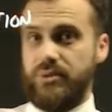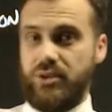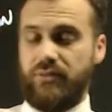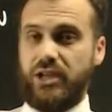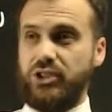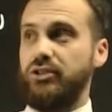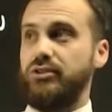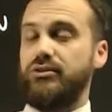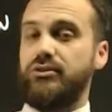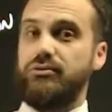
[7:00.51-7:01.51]
So I've actually got
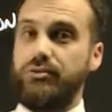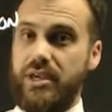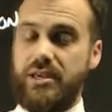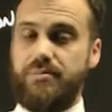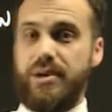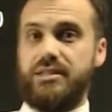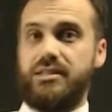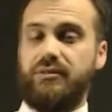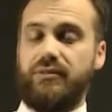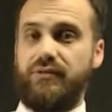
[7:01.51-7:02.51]
three
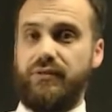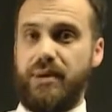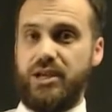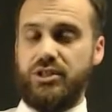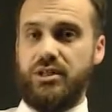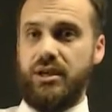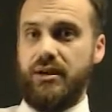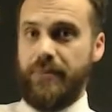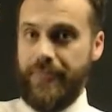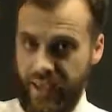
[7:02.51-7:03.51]
pieces of information,
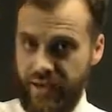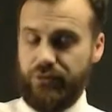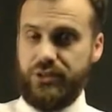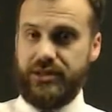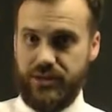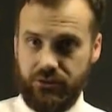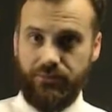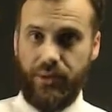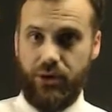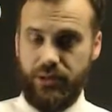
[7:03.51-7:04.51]
every single one of